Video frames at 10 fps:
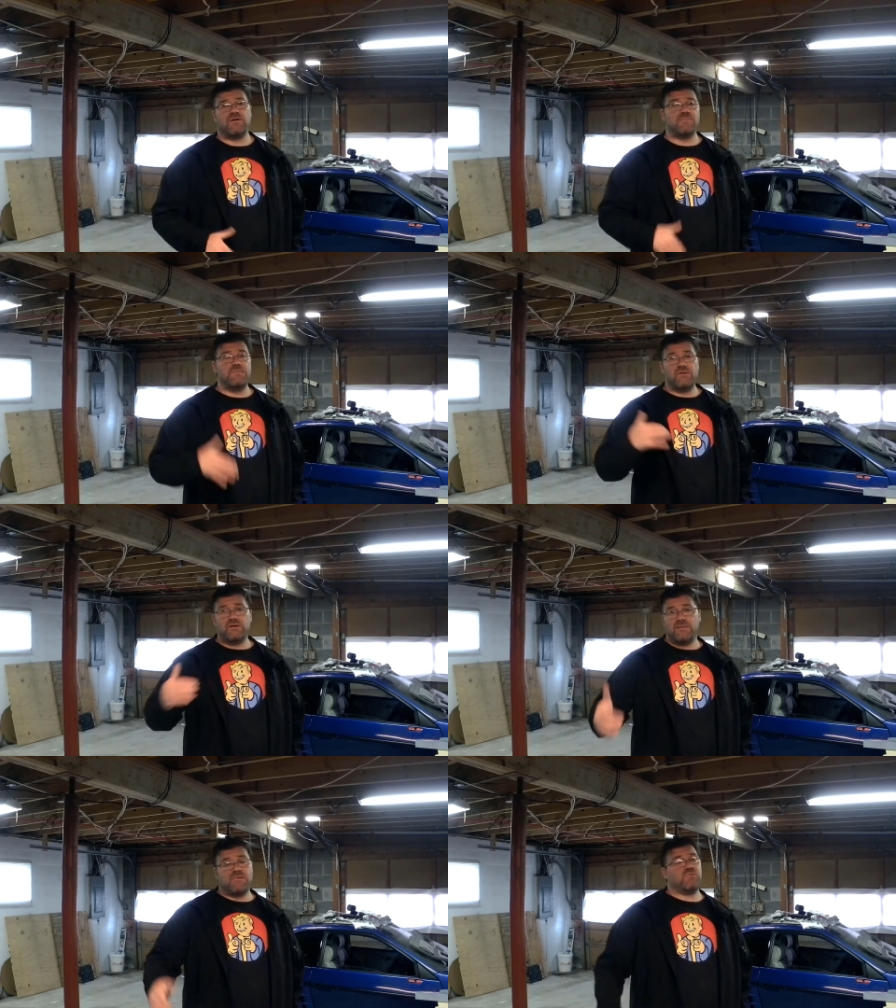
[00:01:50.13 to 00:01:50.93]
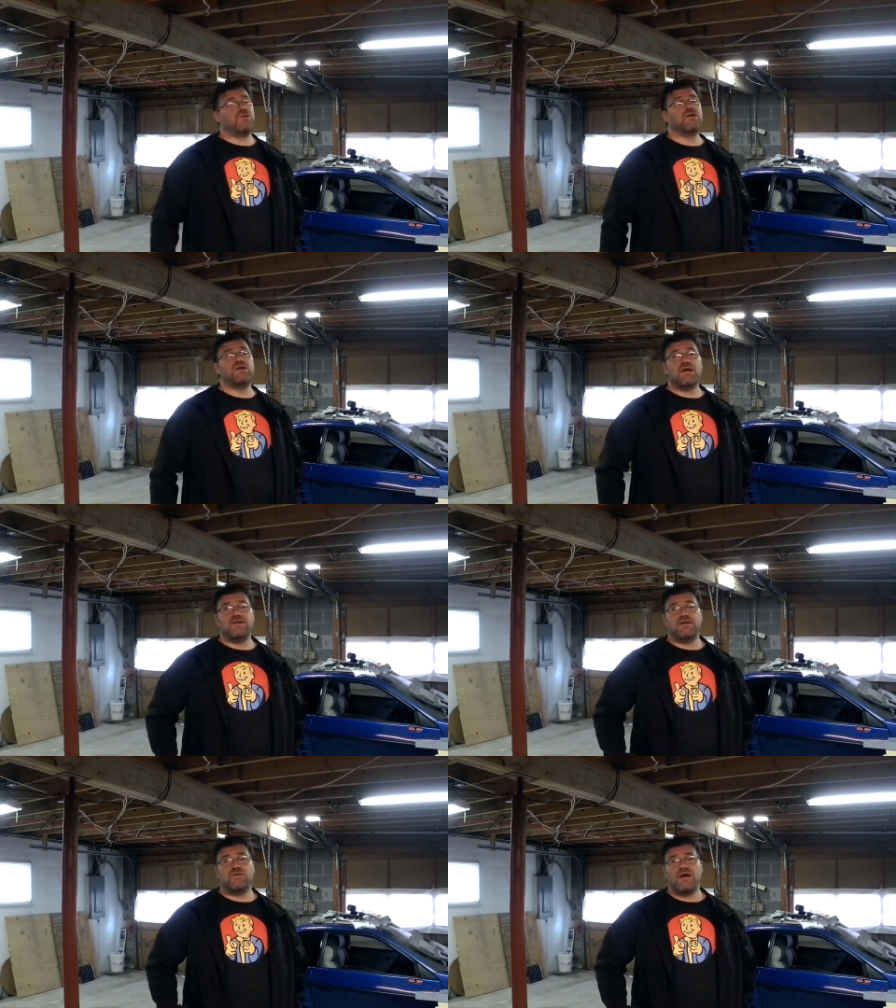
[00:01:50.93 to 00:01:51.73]
And Bill gave me a really good
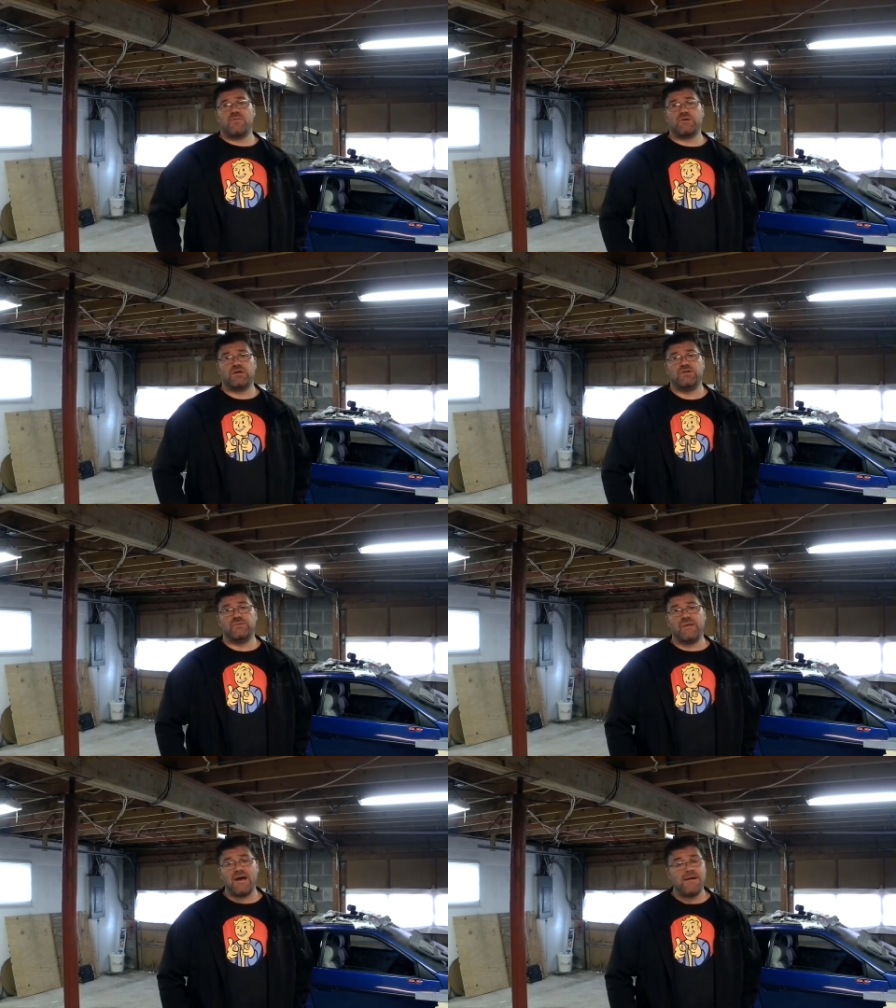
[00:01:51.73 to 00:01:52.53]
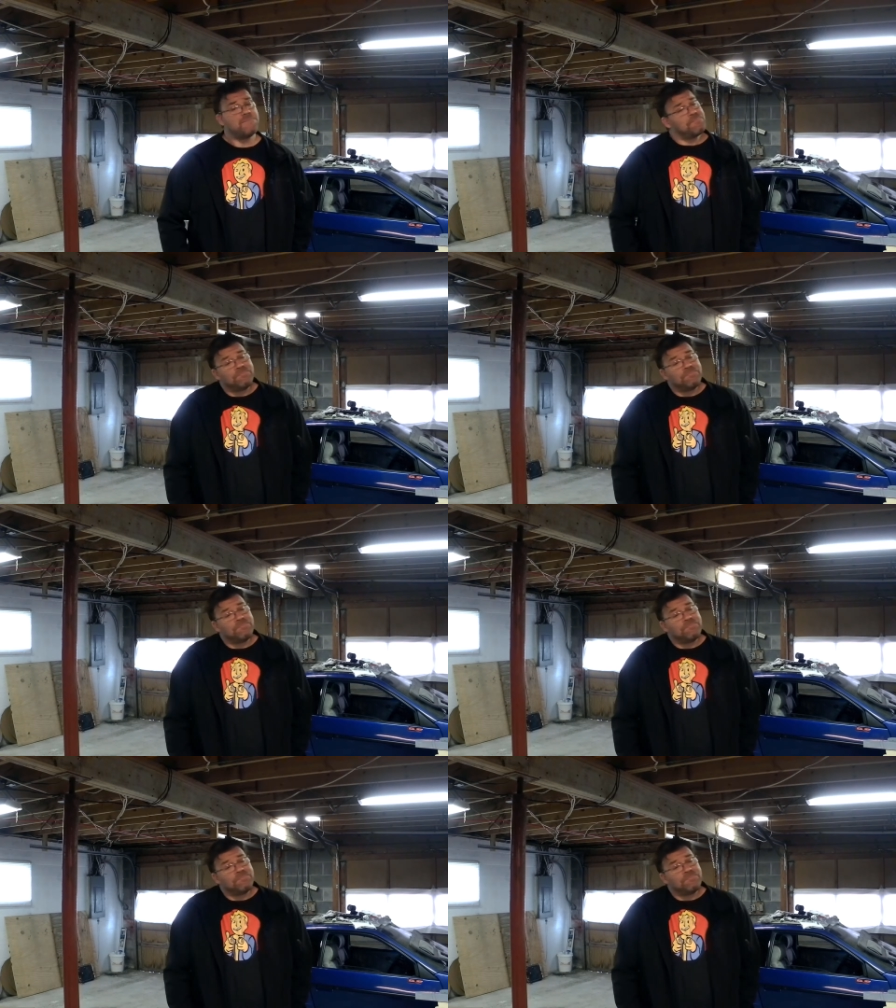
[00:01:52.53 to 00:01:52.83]
idea on how we're going to do that.